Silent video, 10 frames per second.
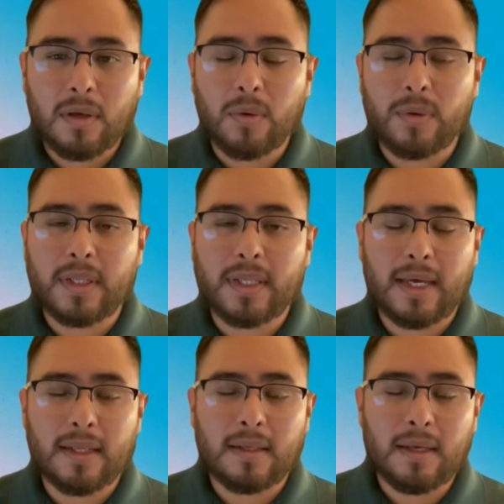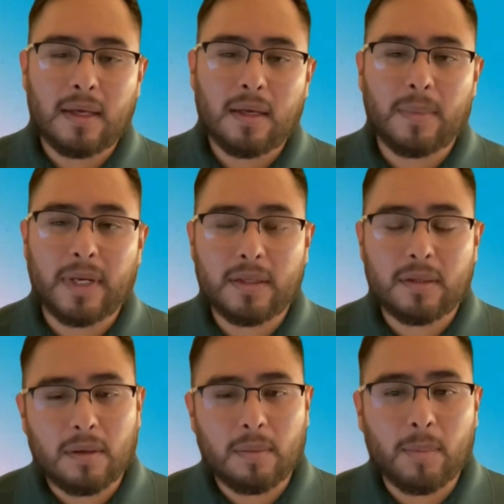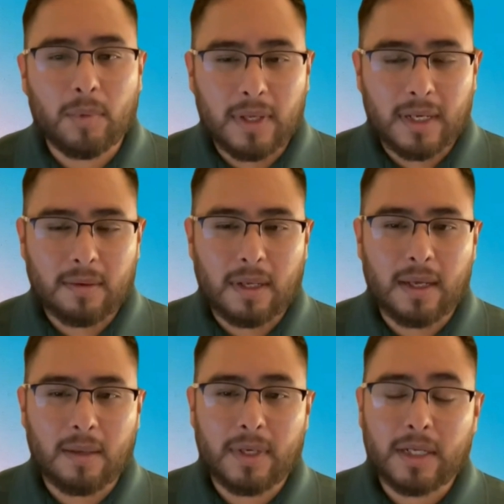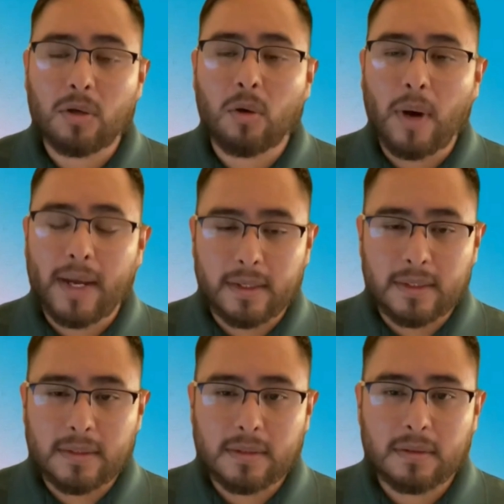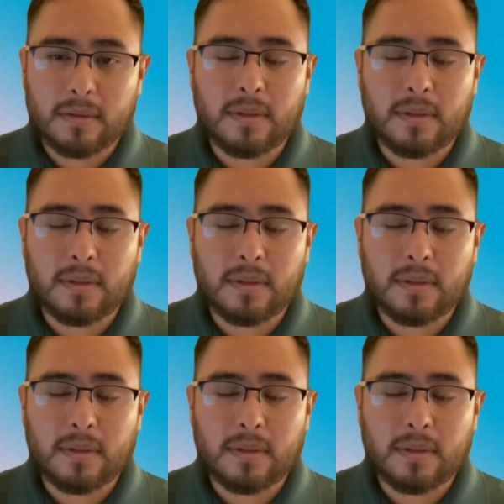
Unidad Benito Popular Benito Juárez,